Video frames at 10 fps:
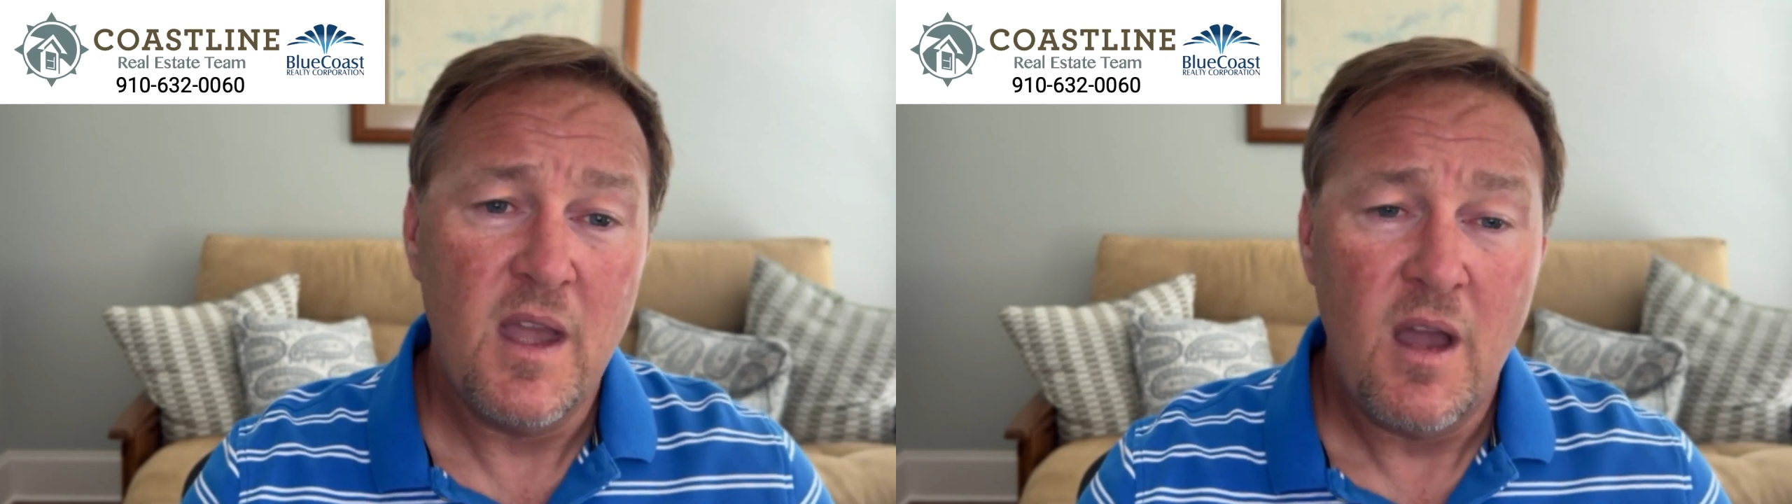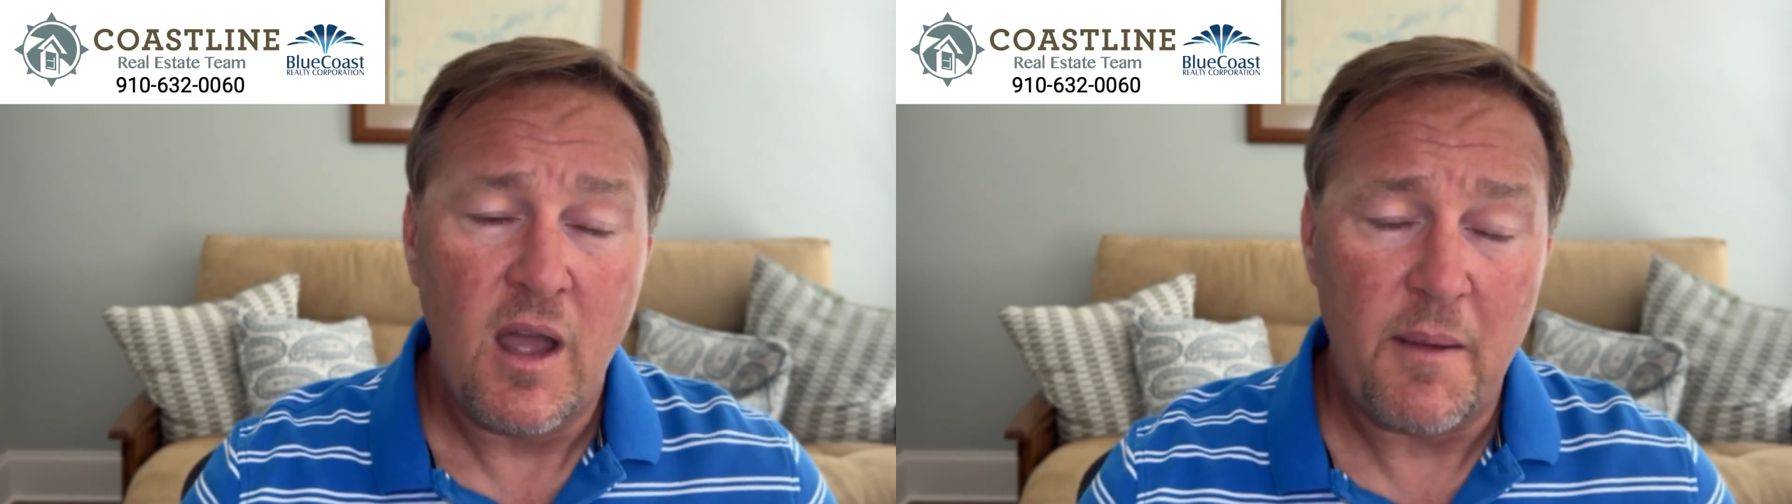
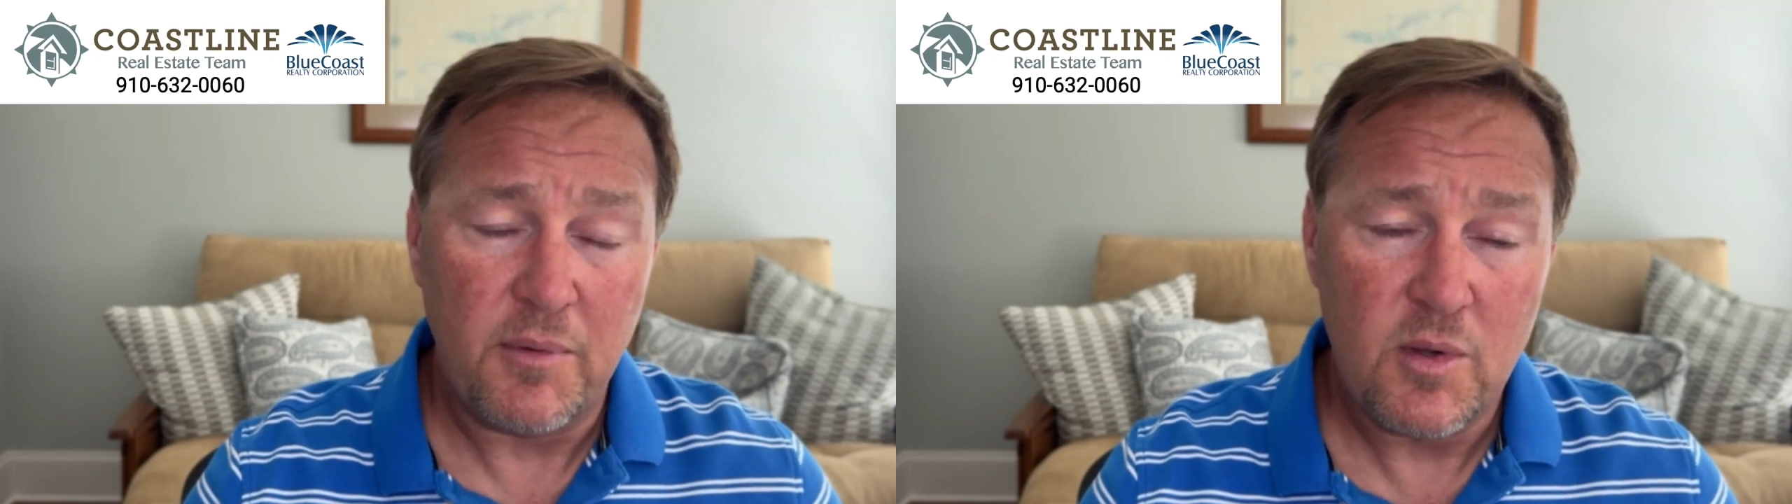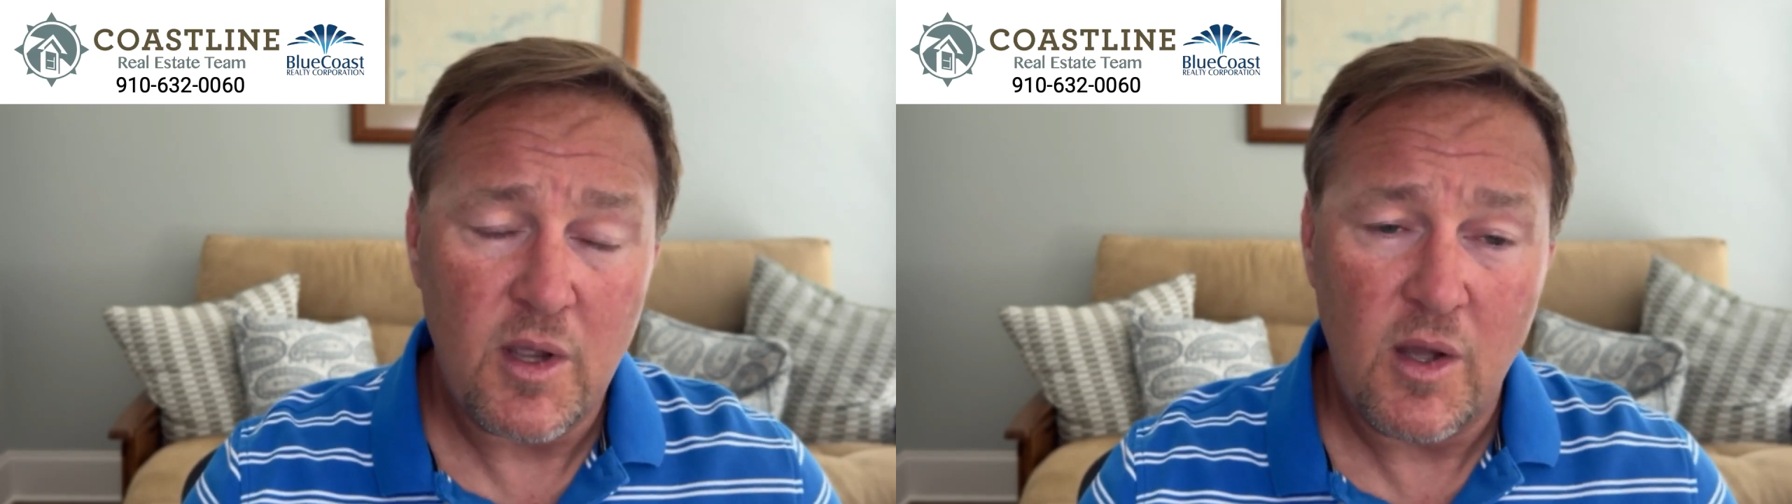at
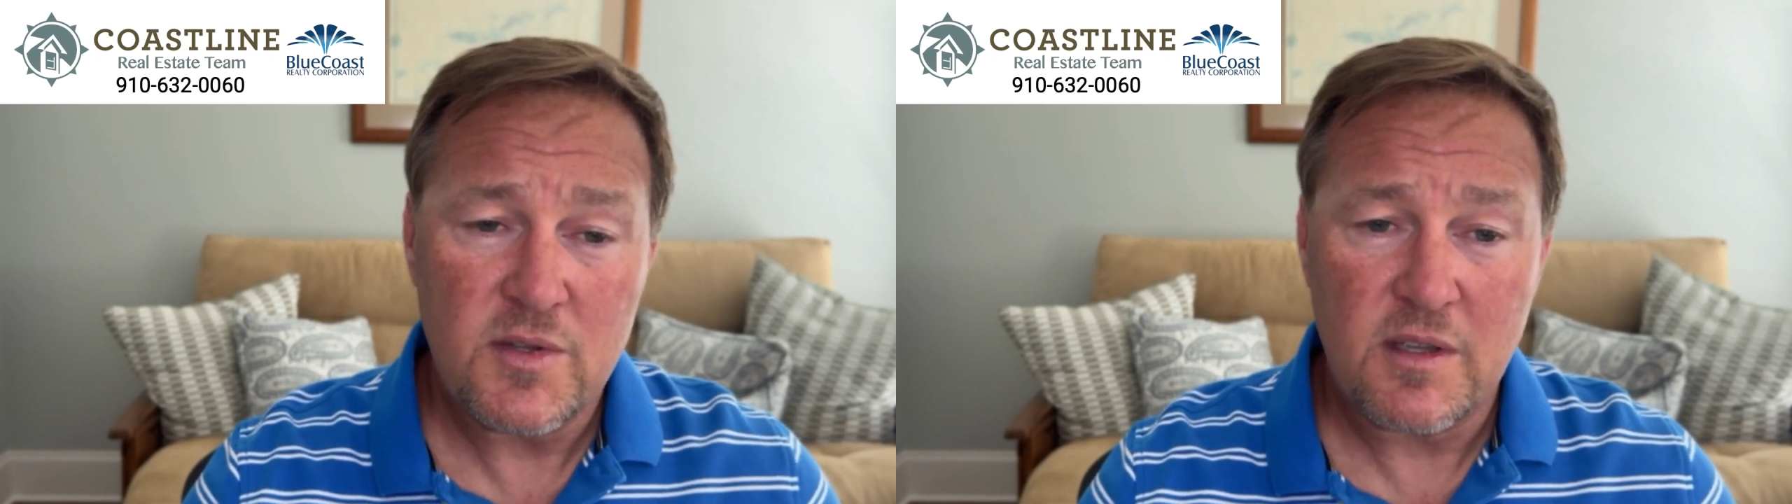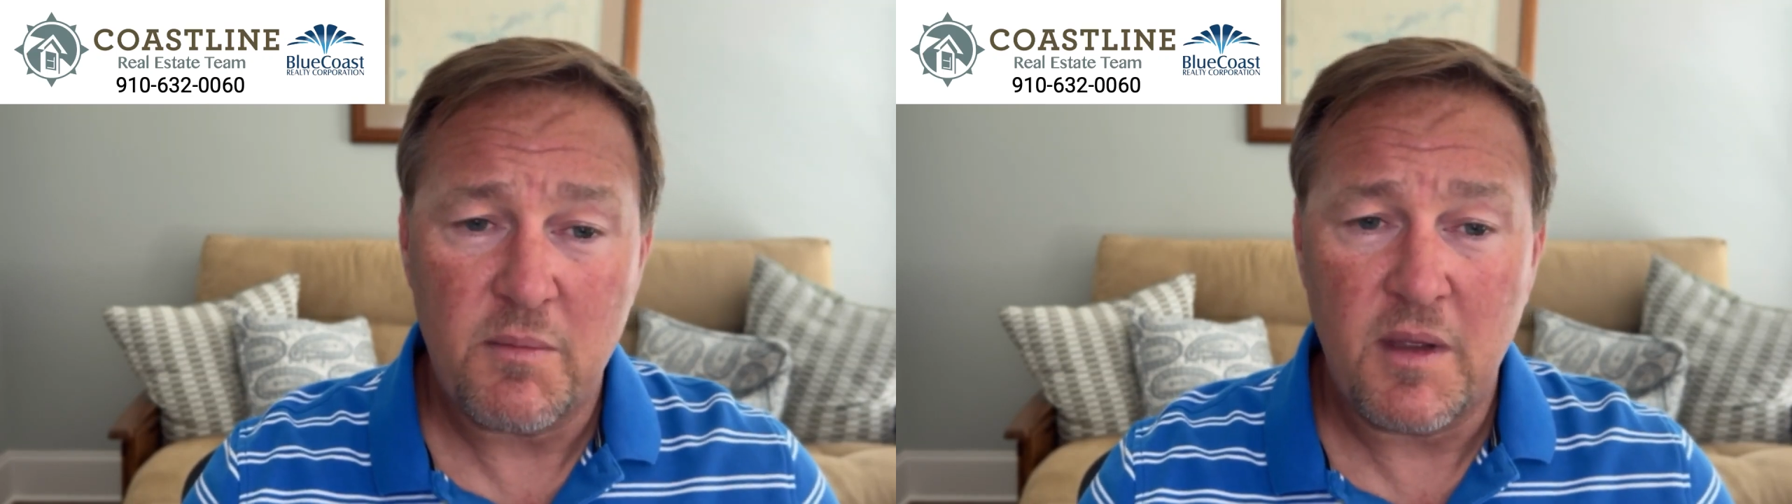
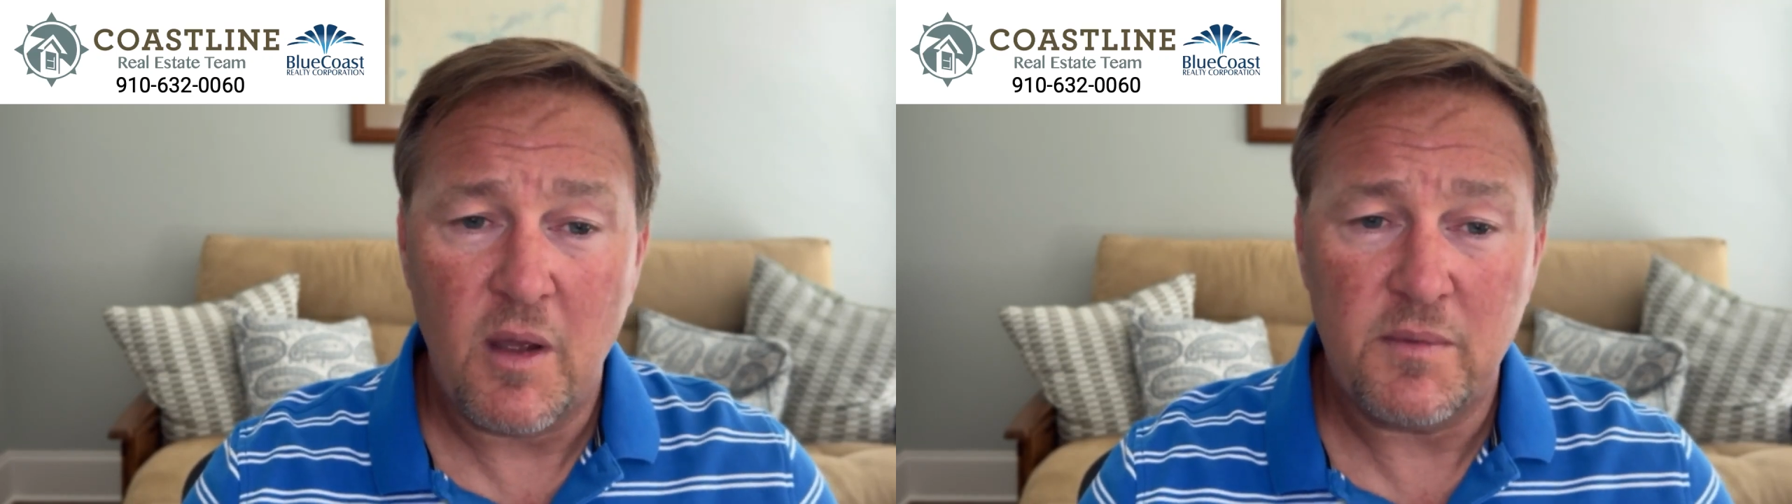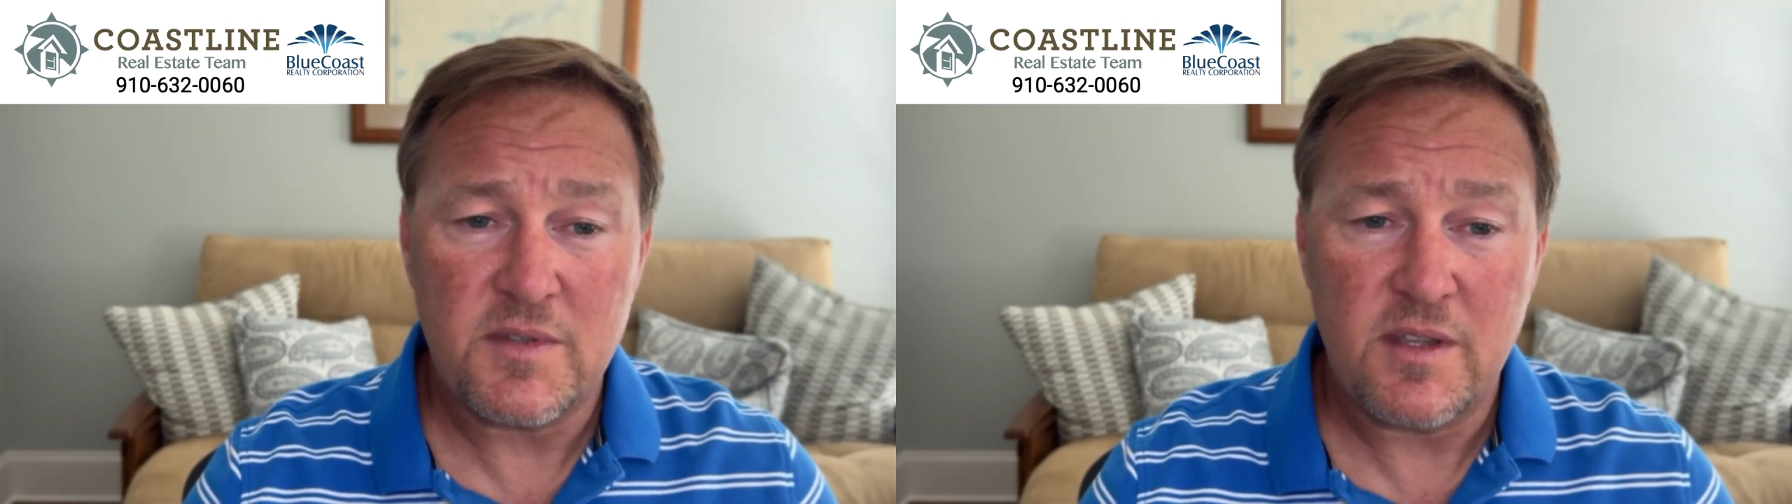BlueCoast, and we
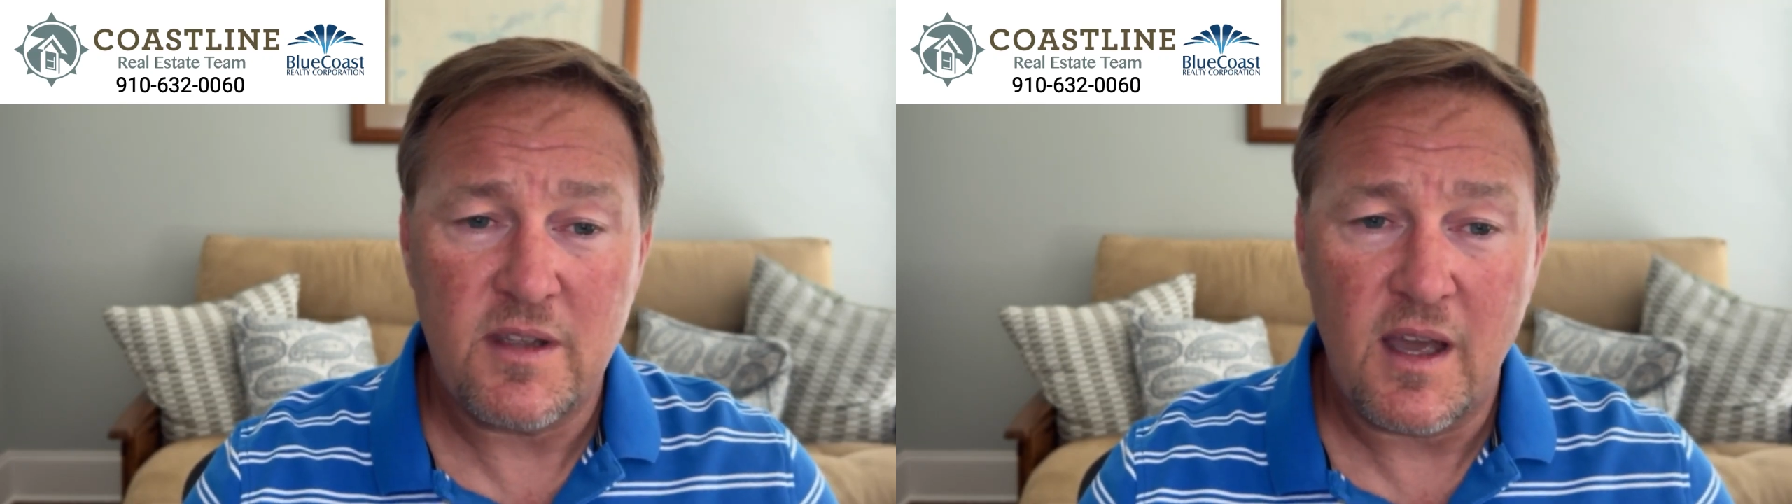hope to see you